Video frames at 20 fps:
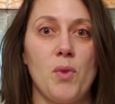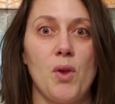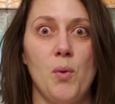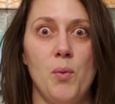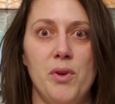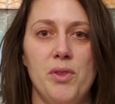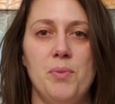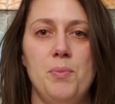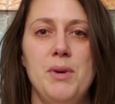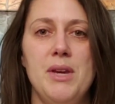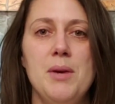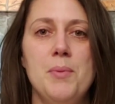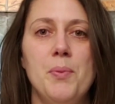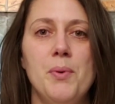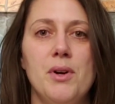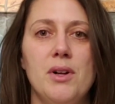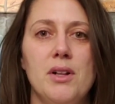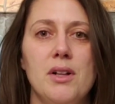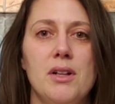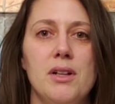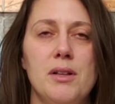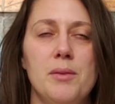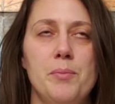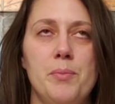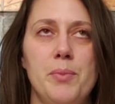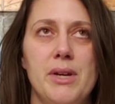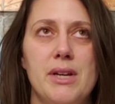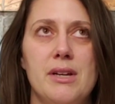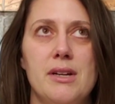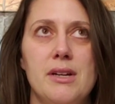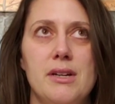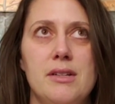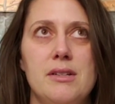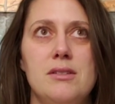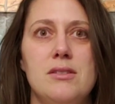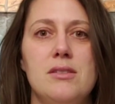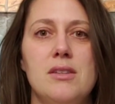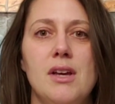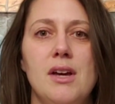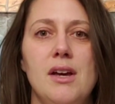with people,
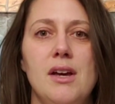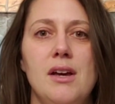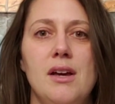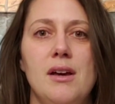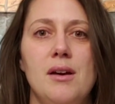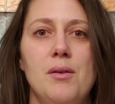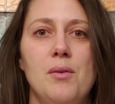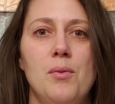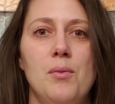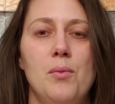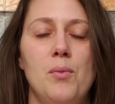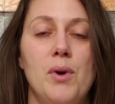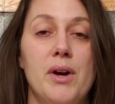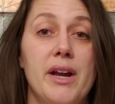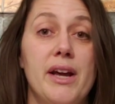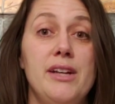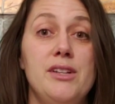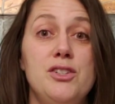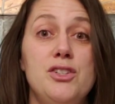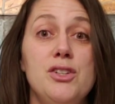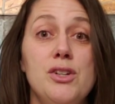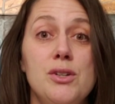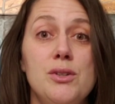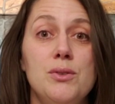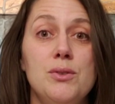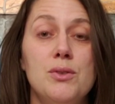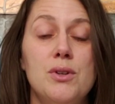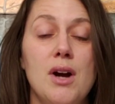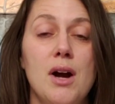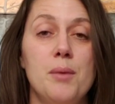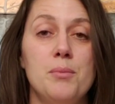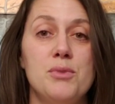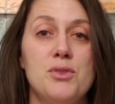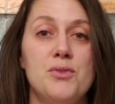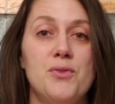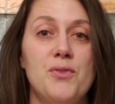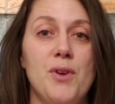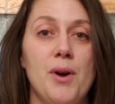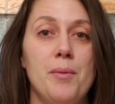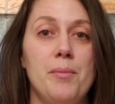because what I do comes
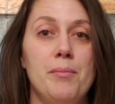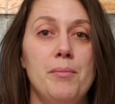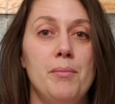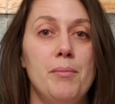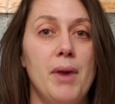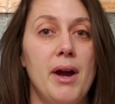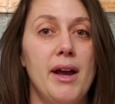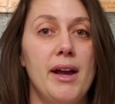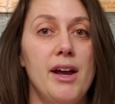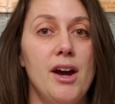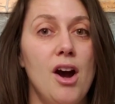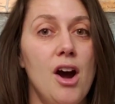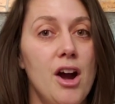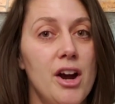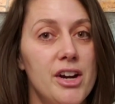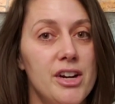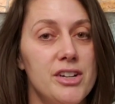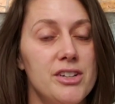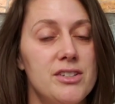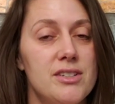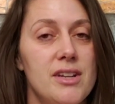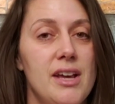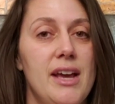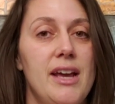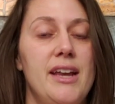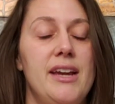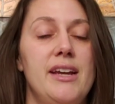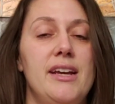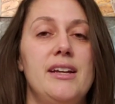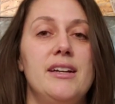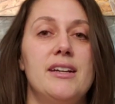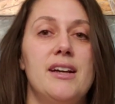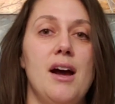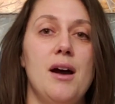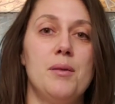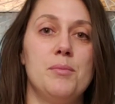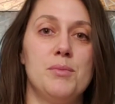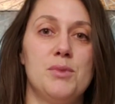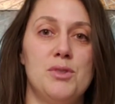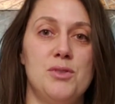from my heart, and it
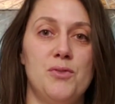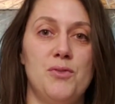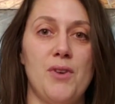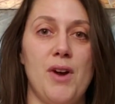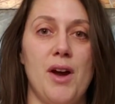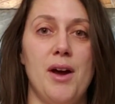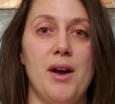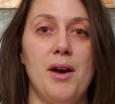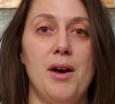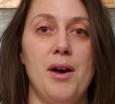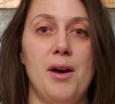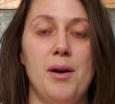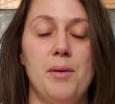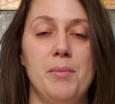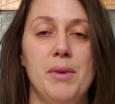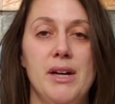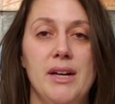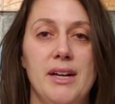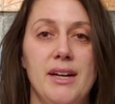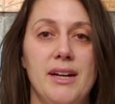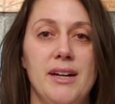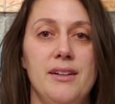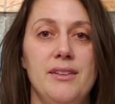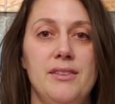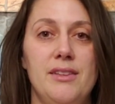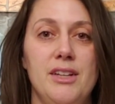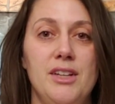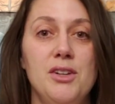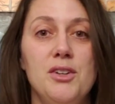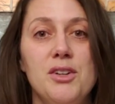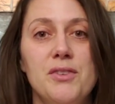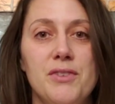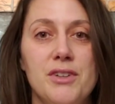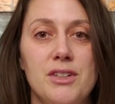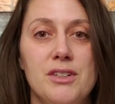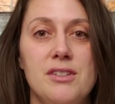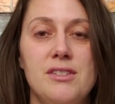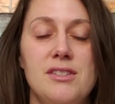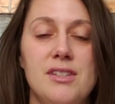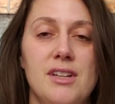comes from the
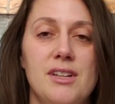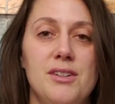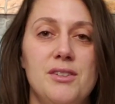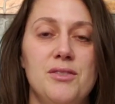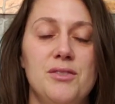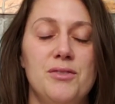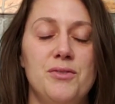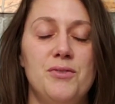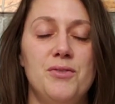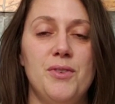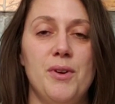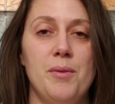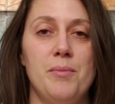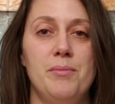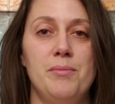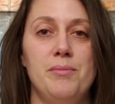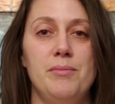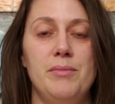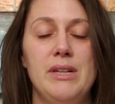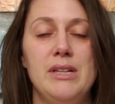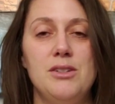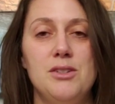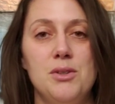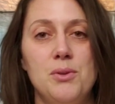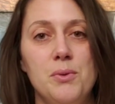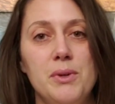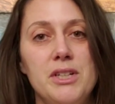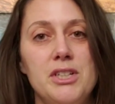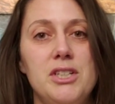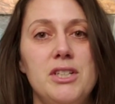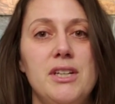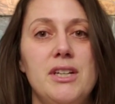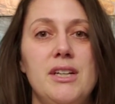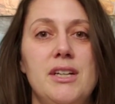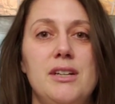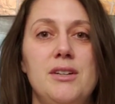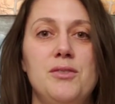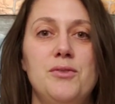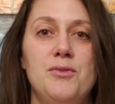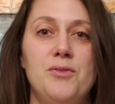universe and from intuition
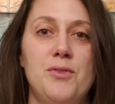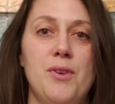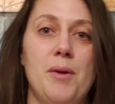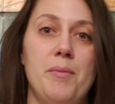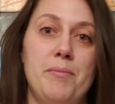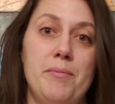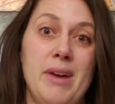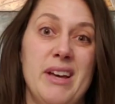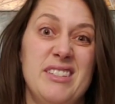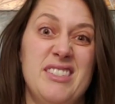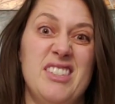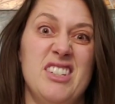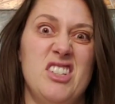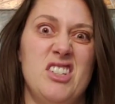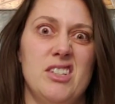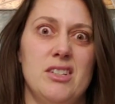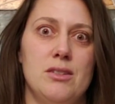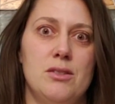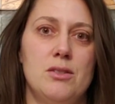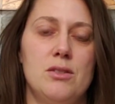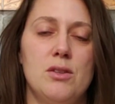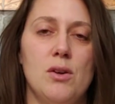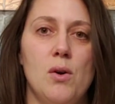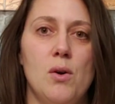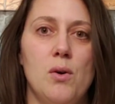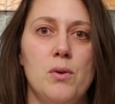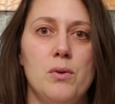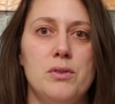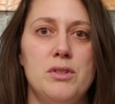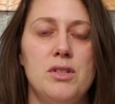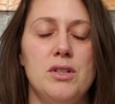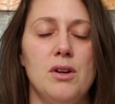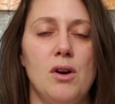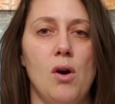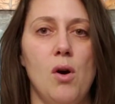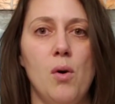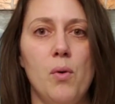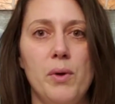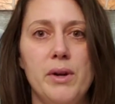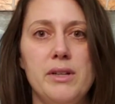and from messages. So to
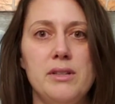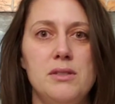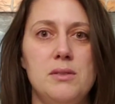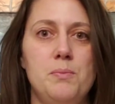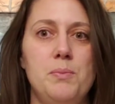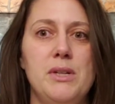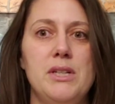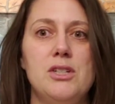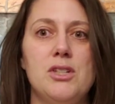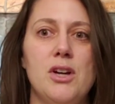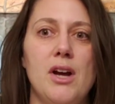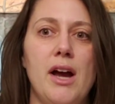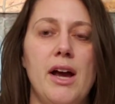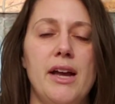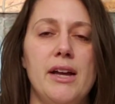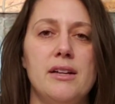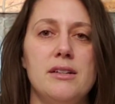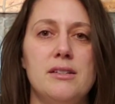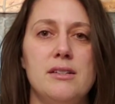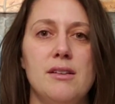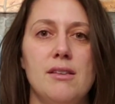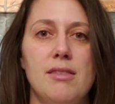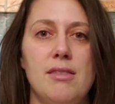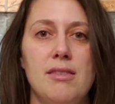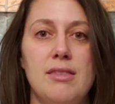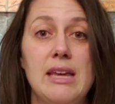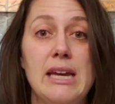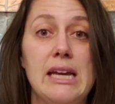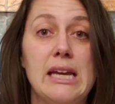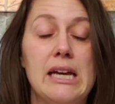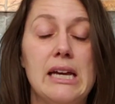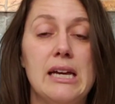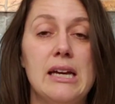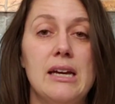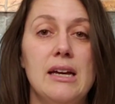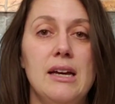always be trying to think